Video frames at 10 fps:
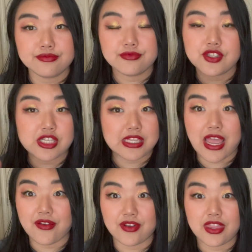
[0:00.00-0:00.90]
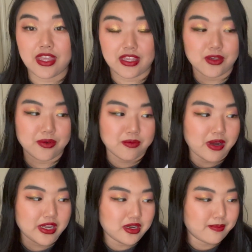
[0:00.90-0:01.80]
just everything you would want
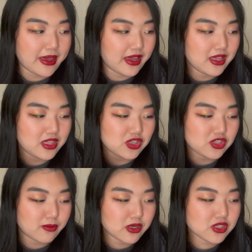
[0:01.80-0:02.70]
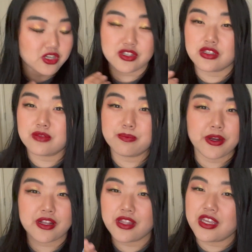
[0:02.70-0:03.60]
in a matte. And the shimmers are
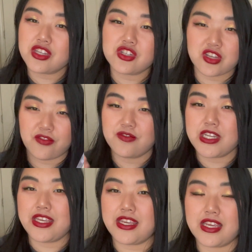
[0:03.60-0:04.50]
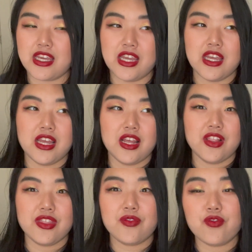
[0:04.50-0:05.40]
sparkly, shifty,
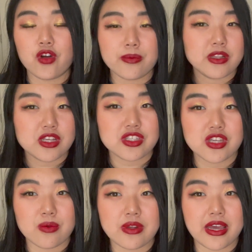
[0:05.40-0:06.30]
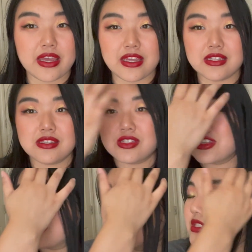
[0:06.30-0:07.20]
the formula is so nice,
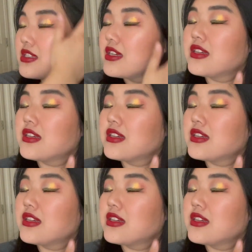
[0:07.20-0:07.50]
just,